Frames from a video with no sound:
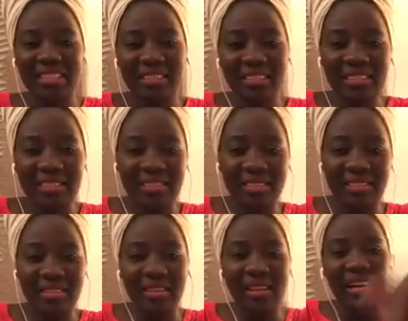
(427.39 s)
I'll just read a
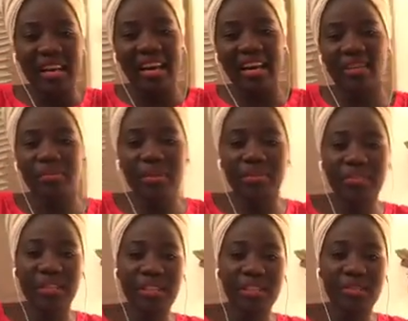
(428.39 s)
few. I hope
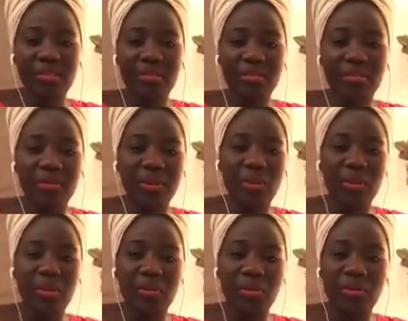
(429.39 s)
everything is good with
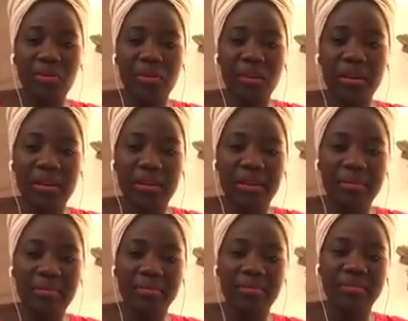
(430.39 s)
you. I
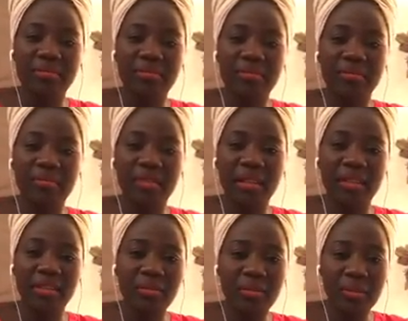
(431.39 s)

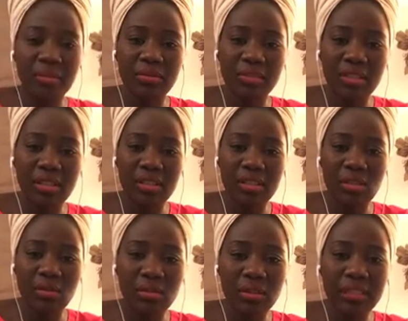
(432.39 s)
hope everything is
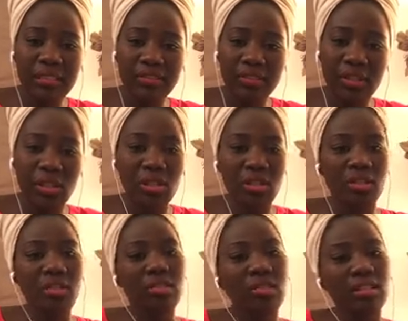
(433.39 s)
good for
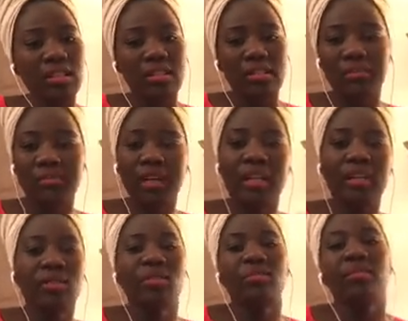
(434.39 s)
you back
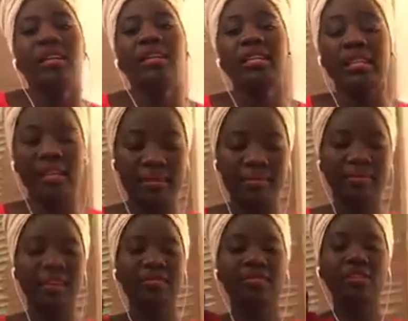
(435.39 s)
home. Yeah,
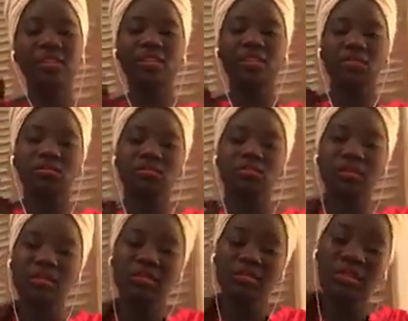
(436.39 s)
everything is good.
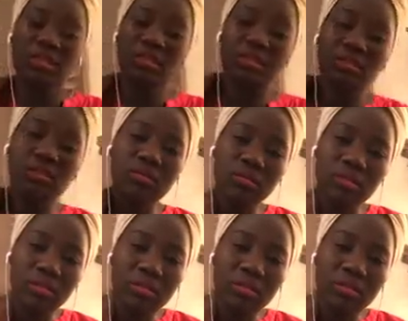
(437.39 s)
Everything is good.